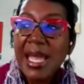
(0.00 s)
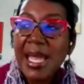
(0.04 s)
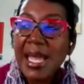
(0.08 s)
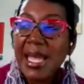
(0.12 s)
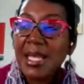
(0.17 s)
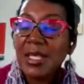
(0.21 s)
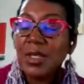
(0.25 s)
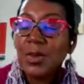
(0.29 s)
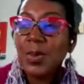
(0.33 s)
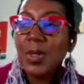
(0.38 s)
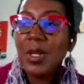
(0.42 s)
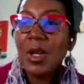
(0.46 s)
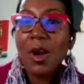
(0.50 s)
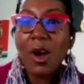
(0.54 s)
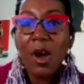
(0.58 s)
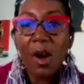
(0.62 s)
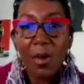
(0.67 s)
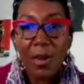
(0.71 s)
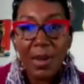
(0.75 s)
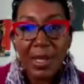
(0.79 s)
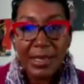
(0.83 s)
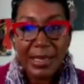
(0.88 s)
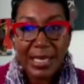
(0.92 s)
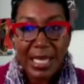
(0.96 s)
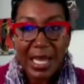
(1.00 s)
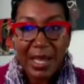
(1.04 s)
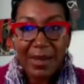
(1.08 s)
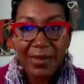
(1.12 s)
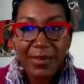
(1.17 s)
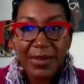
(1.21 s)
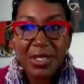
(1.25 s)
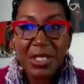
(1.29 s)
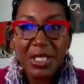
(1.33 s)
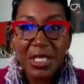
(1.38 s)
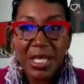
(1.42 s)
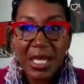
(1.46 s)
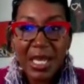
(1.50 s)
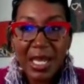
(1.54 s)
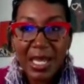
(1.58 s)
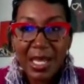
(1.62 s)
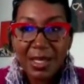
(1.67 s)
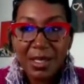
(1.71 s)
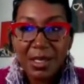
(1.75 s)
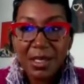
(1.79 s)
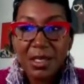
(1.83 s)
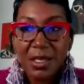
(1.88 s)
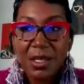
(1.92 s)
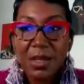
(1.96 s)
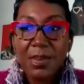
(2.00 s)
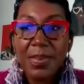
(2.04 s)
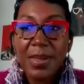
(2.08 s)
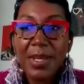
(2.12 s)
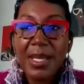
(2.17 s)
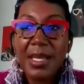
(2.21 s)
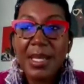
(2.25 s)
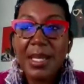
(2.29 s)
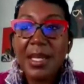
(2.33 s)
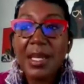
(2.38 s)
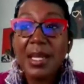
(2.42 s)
is we always have a chance to be